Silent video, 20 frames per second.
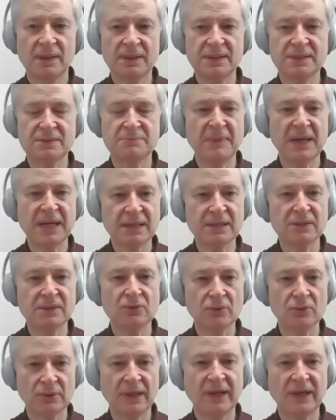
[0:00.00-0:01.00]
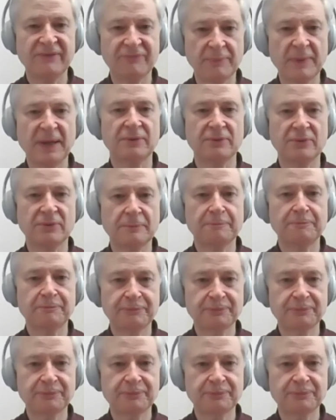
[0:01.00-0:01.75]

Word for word: is making your life better.